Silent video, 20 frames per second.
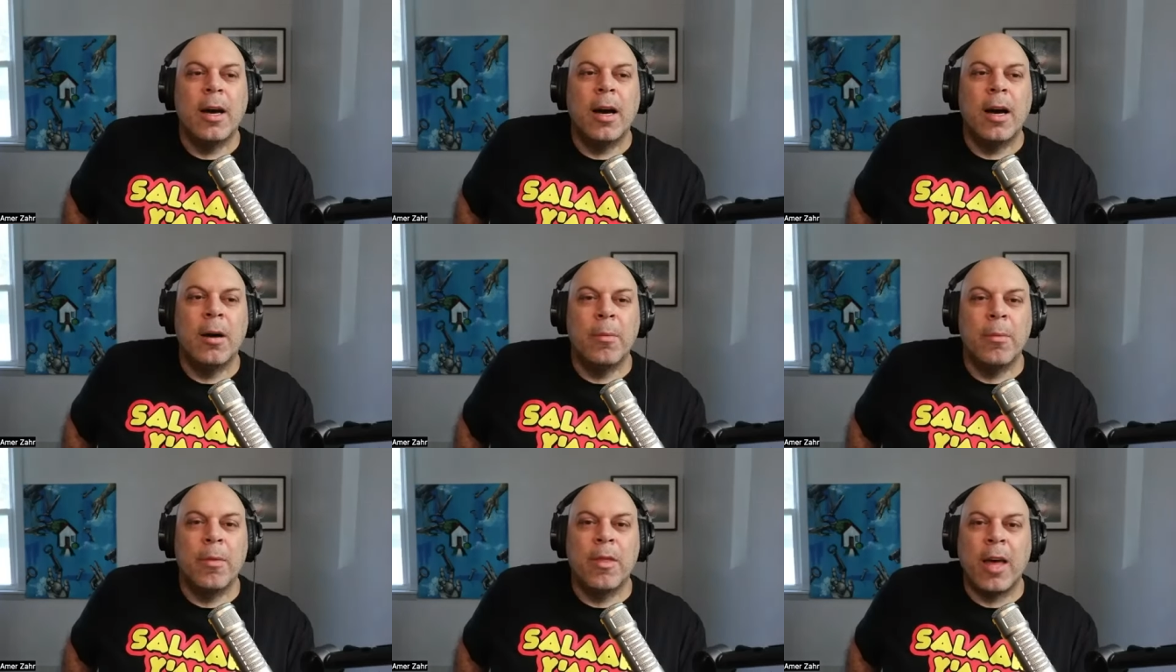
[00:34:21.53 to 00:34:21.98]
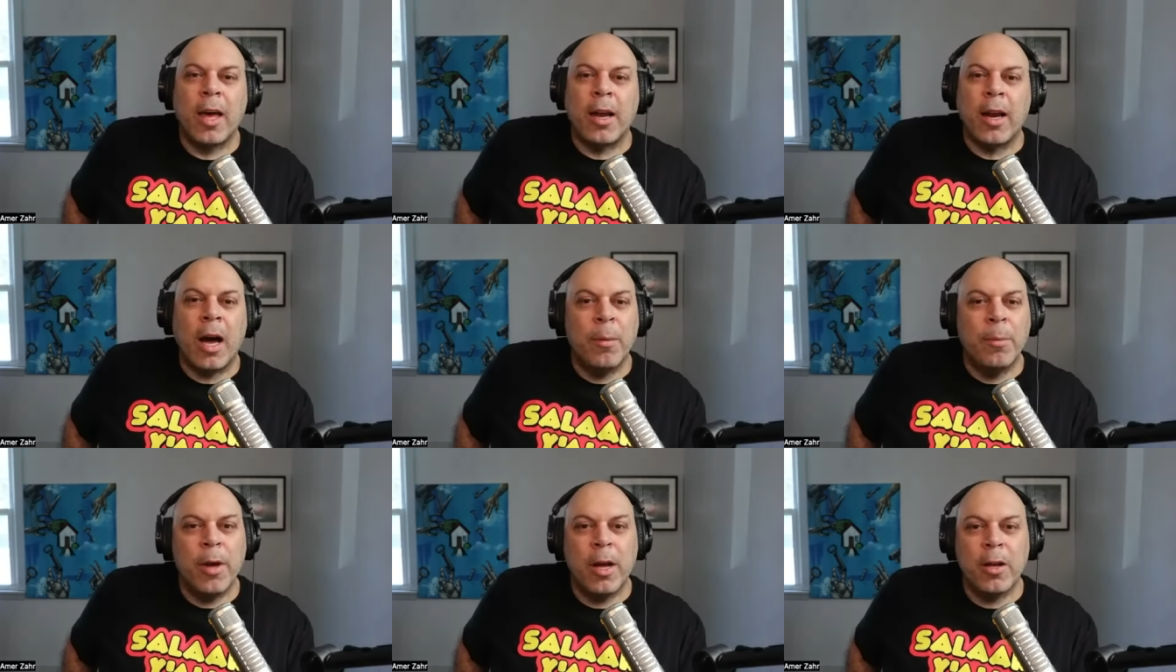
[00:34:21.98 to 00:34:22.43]
um
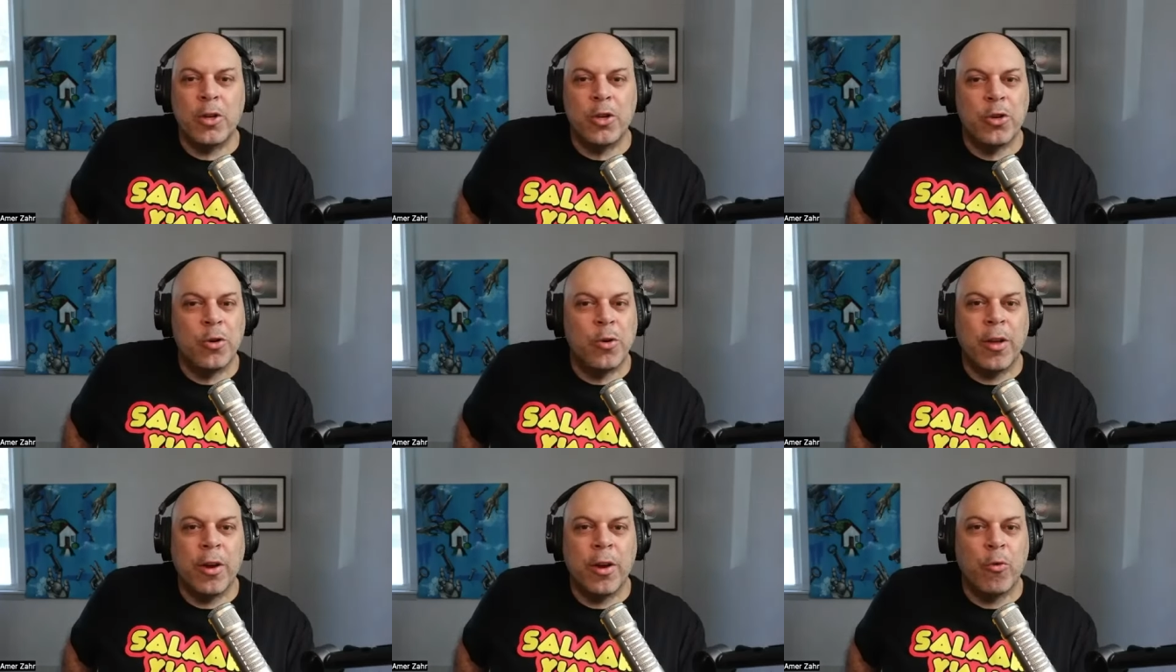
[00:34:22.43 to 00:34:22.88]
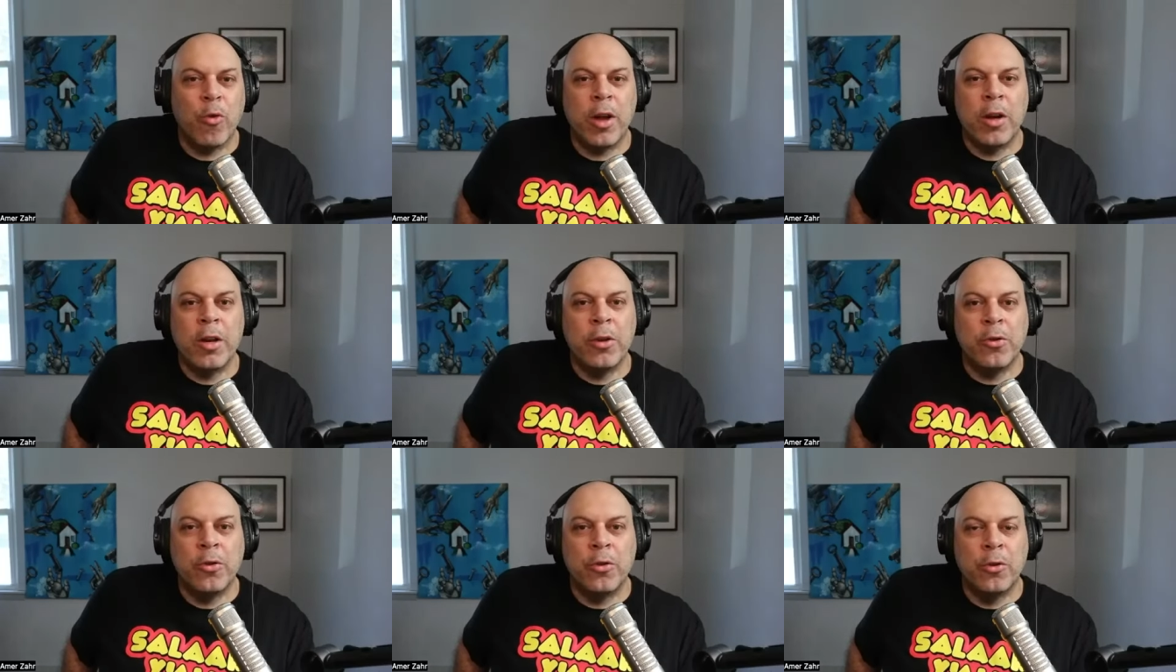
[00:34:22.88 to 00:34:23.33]
that i'm not sure they're
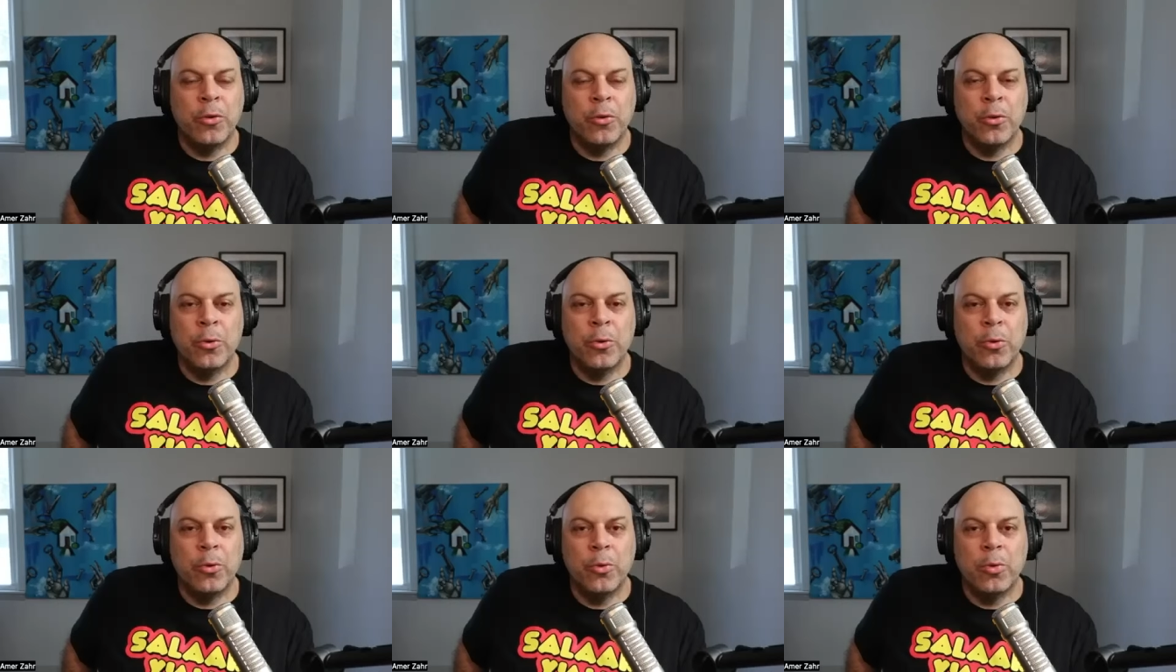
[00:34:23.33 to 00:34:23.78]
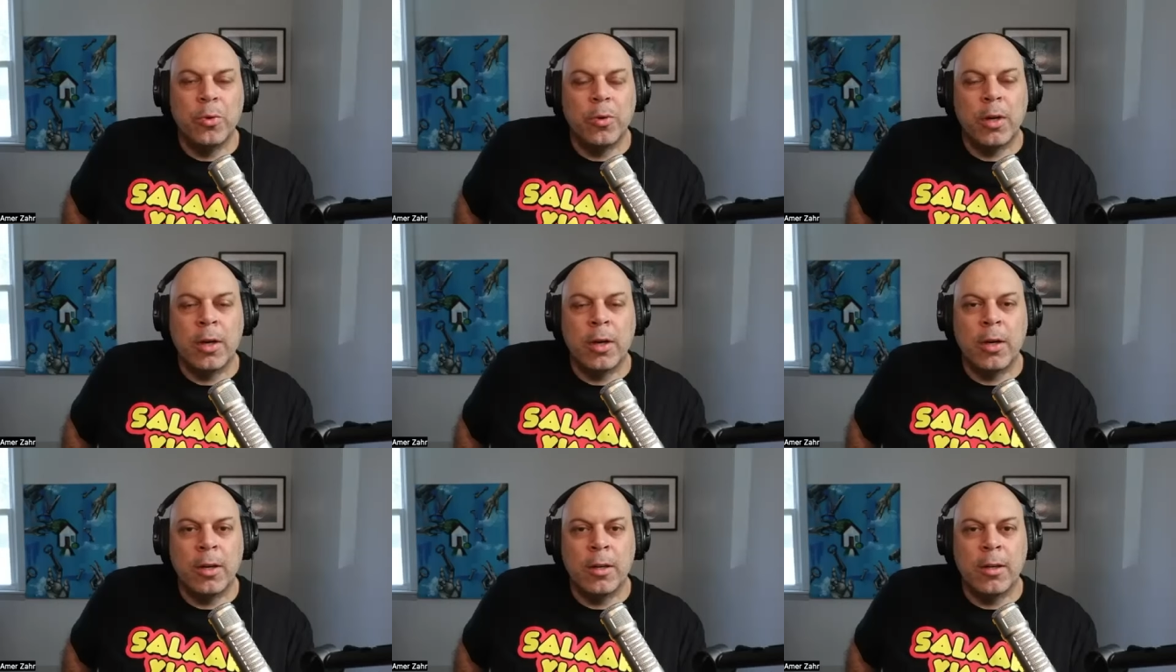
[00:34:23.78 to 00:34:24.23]
ready to
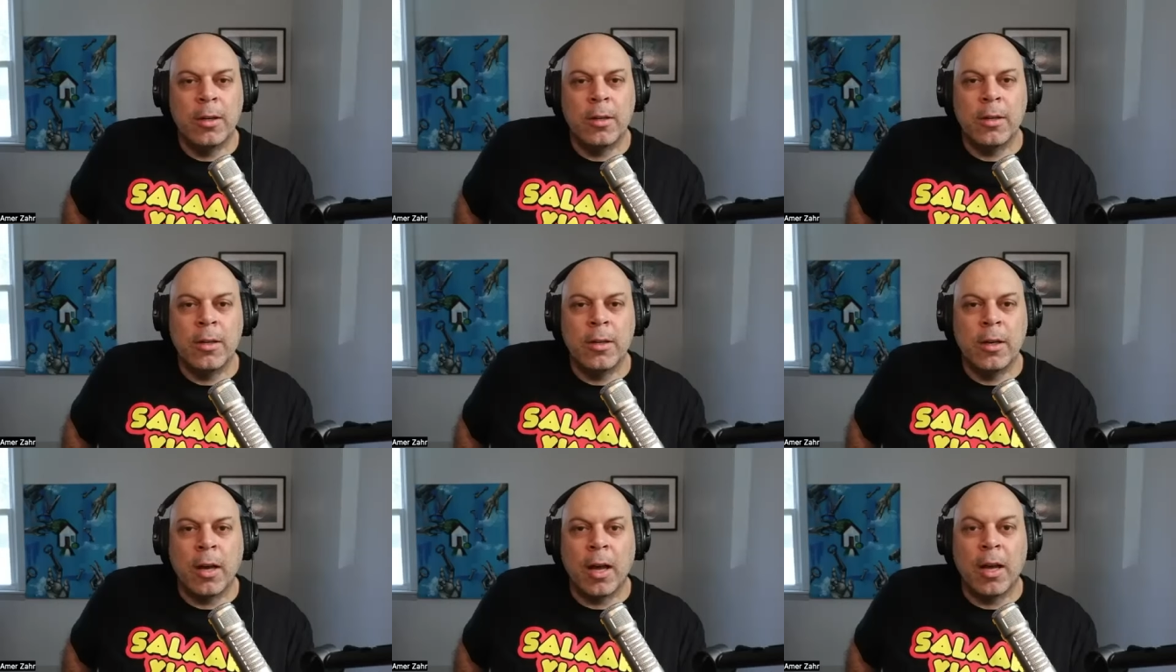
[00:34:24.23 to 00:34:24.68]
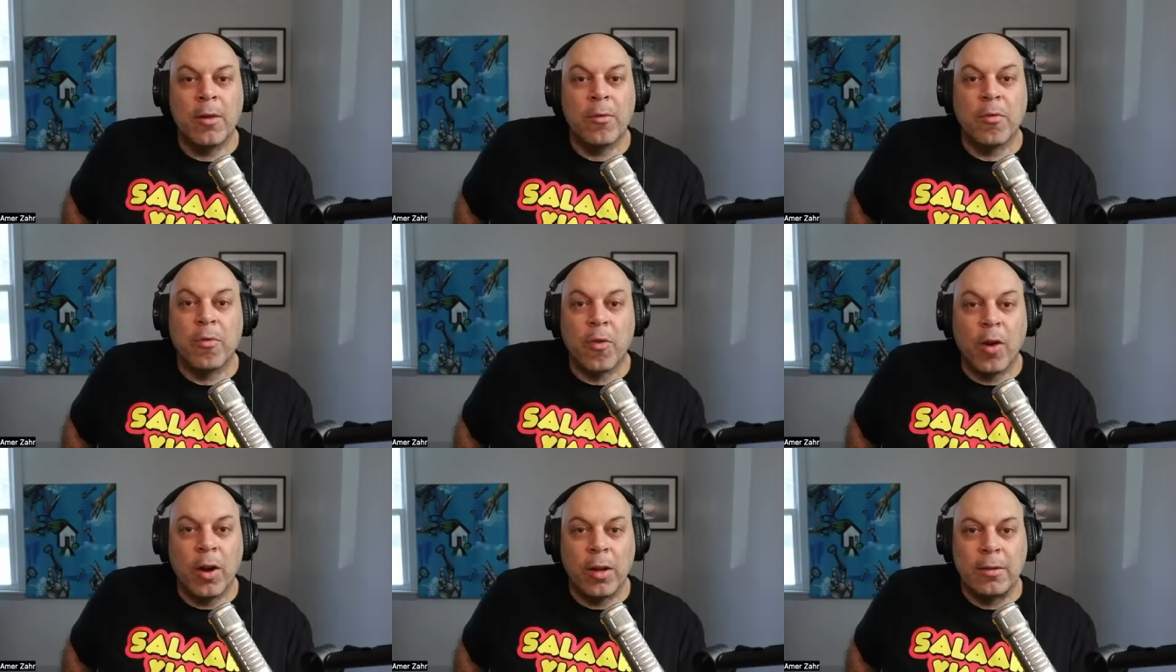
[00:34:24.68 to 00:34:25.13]
uh, uh
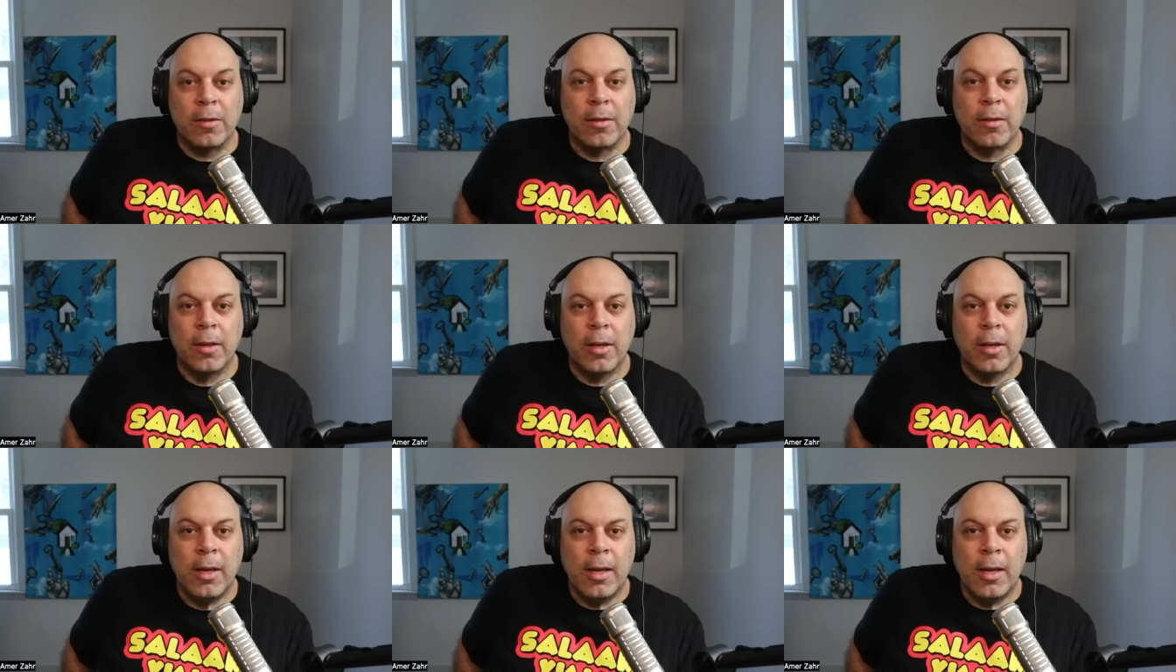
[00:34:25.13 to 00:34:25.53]
confront